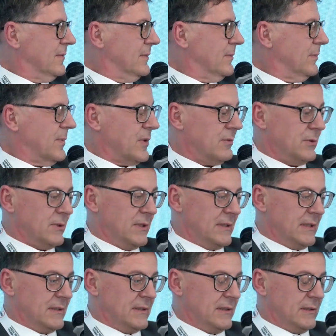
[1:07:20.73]
It will be
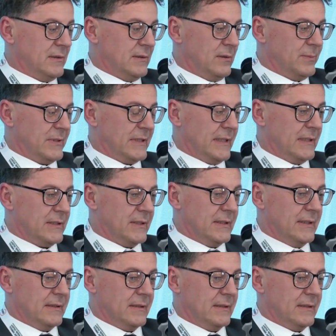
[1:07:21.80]
really hard to run